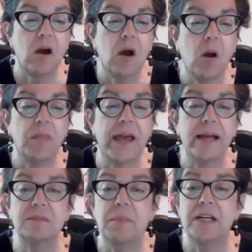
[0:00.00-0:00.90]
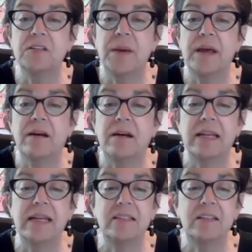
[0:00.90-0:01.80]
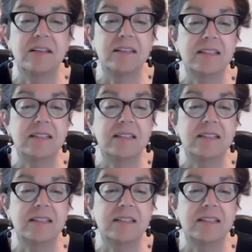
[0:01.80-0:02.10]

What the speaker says: Oh, that's much better and easier to